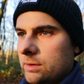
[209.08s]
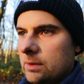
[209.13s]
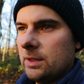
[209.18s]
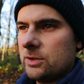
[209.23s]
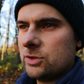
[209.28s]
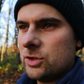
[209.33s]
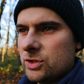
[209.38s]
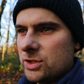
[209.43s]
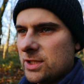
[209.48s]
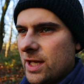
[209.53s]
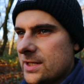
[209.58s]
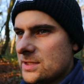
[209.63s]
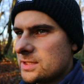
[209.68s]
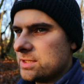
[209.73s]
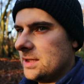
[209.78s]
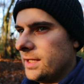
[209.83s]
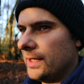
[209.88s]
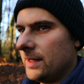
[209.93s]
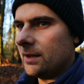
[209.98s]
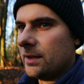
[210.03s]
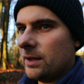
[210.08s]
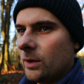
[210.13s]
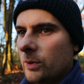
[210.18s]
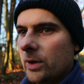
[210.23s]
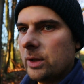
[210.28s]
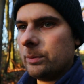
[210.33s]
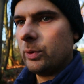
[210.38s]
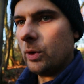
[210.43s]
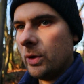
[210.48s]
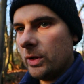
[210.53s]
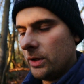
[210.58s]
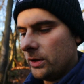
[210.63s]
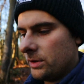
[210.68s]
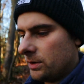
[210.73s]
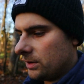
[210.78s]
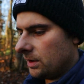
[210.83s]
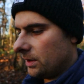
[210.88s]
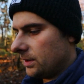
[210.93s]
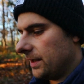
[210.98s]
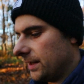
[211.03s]
That's just guessing. Like, I will put a
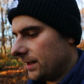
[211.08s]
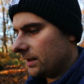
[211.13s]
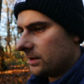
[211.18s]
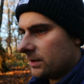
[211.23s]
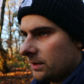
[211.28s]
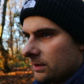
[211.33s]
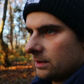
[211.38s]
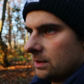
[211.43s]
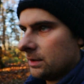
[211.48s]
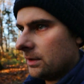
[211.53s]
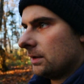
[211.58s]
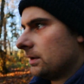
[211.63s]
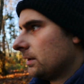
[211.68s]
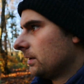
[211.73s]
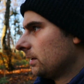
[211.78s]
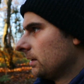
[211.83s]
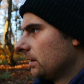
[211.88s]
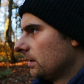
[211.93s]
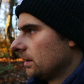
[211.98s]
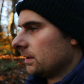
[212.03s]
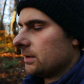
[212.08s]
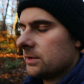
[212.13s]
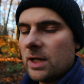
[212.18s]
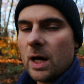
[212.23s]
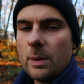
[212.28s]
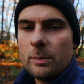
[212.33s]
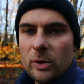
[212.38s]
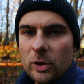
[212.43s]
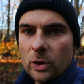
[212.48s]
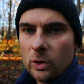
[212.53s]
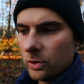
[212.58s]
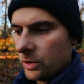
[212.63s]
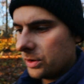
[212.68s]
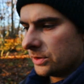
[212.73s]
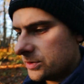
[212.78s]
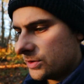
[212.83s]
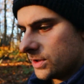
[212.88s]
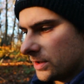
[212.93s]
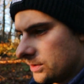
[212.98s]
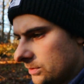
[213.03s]
link down below
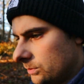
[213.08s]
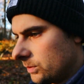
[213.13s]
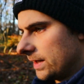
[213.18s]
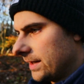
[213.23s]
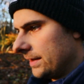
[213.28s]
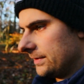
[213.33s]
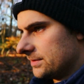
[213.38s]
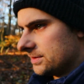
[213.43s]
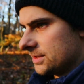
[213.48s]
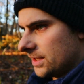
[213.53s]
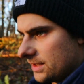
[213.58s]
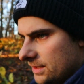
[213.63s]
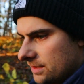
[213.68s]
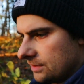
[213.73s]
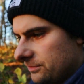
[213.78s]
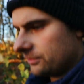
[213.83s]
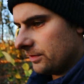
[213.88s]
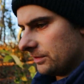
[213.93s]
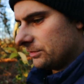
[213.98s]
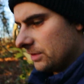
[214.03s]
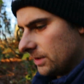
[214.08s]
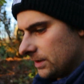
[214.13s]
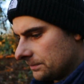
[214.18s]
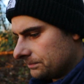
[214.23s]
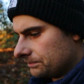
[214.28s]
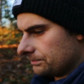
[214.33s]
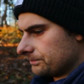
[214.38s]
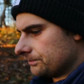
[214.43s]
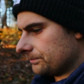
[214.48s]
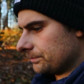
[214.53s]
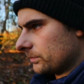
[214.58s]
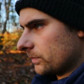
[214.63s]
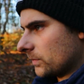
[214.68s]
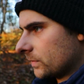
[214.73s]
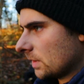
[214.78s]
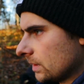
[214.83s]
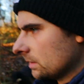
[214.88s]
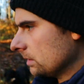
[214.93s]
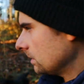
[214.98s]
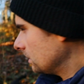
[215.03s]
to where the DA50,
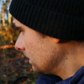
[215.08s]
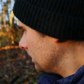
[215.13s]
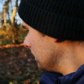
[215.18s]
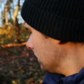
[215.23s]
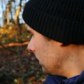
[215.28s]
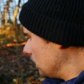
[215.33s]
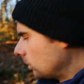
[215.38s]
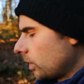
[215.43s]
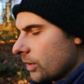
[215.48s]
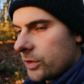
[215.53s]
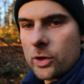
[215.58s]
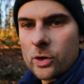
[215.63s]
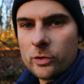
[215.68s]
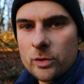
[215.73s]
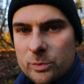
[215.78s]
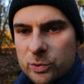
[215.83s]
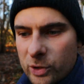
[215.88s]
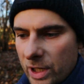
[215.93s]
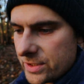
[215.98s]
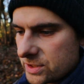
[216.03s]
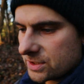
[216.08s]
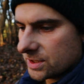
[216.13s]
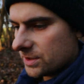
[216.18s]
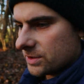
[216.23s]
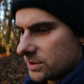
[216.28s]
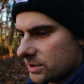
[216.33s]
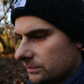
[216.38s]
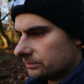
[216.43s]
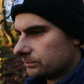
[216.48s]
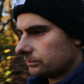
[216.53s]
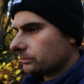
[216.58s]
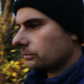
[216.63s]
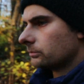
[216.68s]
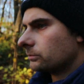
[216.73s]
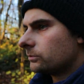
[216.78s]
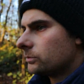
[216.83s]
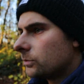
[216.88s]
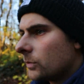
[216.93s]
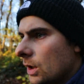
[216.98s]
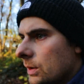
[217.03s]
what the current price is.
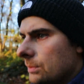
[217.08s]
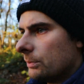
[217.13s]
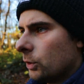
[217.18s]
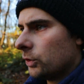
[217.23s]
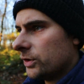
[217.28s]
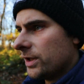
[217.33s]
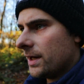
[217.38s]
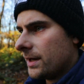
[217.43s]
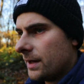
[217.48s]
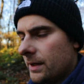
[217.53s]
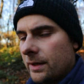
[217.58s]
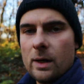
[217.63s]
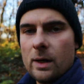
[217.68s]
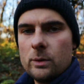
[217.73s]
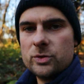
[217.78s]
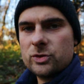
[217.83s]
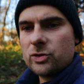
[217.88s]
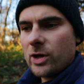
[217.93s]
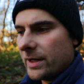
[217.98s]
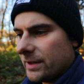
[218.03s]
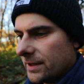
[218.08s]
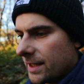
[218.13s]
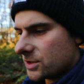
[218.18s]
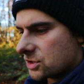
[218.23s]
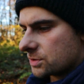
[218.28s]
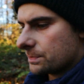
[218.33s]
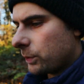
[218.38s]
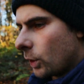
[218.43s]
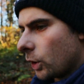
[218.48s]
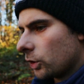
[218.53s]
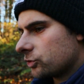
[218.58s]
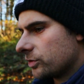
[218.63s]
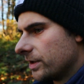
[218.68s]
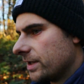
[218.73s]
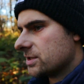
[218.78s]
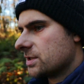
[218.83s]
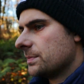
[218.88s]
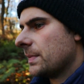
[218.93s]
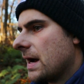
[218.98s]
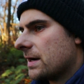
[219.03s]
But yeah, was trying to get some
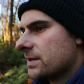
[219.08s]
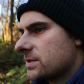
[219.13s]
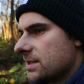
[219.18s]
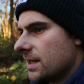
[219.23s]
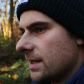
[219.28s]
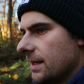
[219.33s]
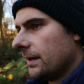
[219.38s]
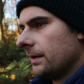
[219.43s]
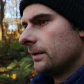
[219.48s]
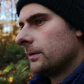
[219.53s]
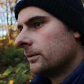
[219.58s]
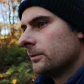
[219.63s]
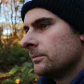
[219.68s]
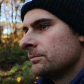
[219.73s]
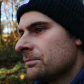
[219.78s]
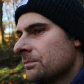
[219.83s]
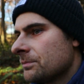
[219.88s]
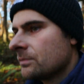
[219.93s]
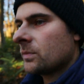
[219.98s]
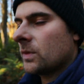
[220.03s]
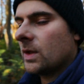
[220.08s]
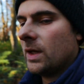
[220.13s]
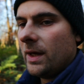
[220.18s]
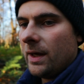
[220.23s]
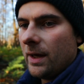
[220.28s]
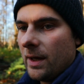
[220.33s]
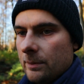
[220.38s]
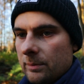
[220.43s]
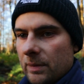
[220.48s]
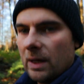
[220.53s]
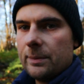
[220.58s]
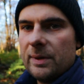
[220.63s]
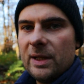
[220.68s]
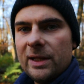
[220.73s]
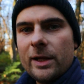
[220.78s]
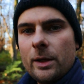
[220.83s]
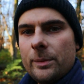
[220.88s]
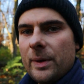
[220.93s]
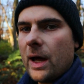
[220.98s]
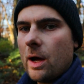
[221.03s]
portraits of Max there. I'm a
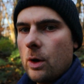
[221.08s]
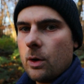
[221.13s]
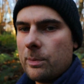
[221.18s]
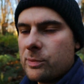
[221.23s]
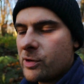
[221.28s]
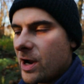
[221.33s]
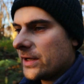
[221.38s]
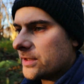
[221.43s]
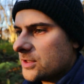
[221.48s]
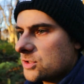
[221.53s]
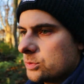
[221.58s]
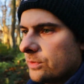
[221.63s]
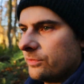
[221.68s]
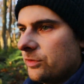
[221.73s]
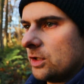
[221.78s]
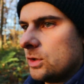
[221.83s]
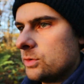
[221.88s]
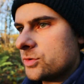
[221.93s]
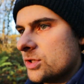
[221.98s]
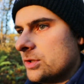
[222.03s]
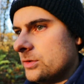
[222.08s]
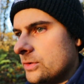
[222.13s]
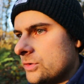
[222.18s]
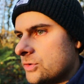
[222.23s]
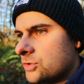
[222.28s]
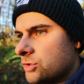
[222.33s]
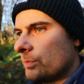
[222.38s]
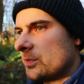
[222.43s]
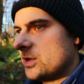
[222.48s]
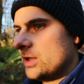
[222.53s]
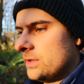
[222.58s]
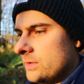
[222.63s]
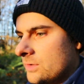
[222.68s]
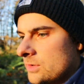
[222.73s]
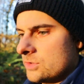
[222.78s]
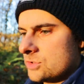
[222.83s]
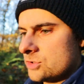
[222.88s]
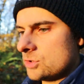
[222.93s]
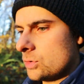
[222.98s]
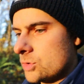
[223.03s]
little bit out of practice with using something
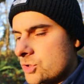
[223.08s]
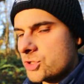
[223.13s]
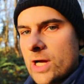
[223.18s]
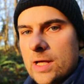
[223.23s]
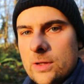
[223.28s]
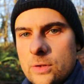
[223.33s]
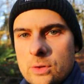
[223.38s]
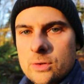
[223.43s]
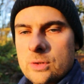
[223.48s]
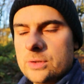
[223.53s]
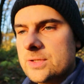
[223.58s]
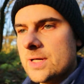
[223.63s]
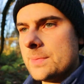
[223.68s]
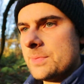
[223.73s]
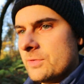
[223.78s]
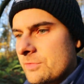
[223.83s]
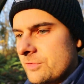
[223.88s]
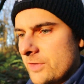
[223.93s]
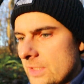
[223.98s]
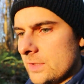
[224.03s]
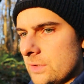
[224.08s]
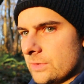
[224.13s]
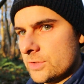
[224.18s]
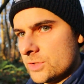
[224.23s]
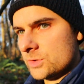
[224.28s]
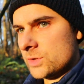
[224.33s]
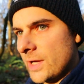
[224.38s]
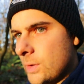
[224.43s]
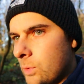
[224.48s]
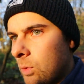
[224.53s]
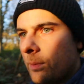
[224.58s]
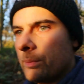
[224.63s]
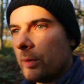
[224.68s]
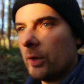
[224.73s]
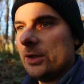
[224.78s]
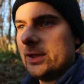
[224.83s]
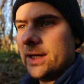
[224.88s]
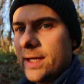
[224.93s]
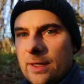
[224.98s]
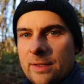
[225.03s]
so shallow depth of field as like
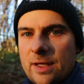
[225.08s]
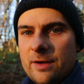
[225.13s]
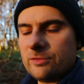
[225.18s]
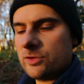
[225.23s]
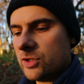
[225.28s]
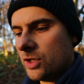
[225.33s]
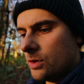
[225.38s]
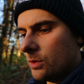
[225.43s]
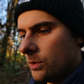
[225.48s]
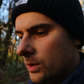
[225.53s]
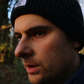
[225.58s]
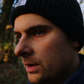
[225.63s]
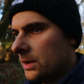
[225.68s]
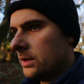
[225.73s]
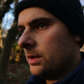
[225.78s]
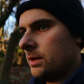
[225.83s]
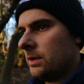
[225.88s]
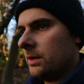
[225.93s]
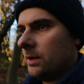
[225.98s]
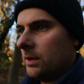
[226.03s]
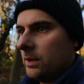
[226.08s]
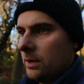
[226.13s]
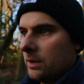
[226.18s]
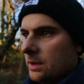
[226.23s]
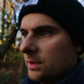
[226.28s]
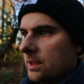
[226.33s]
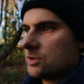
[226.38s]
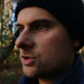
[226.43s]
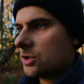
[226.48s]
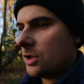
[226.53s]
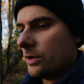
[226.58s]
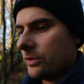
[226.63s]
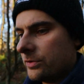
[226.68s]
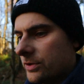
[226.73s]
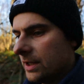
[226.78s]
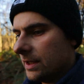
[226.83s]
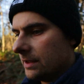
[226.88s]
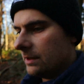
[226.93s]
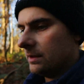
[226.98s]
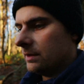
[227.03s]
1.8 f2, that sort of
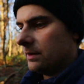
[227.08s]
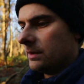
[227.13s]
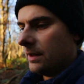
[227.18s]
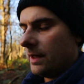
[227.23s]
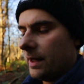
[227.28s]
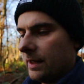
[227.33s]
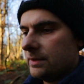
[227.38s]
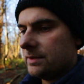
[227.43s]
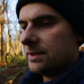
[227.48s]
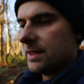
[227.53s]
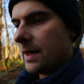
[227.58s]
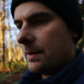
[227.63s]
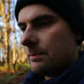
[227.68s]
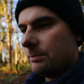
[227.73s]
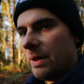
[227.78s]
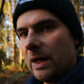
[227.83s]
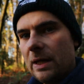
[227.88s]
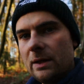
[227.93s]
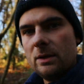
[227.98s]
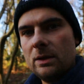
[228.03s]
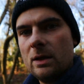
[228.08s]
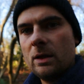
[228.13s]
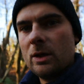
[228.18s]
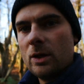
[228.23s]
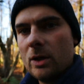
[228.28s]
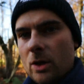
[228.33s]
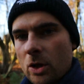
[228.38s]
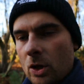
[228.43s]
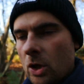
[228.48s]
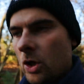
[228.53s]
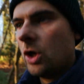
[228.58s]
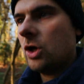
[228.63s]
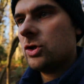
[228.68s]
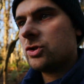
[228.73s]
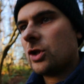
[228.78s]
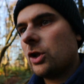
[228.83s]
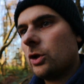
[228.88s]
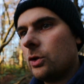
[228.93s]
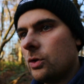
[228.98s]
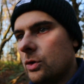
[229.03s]
thing, and being as
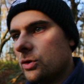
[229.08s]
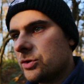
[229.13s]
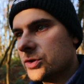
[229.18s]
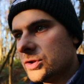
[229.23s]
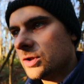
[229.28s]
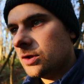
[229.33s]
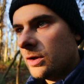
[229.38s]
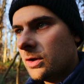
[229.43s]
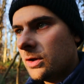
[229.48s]
close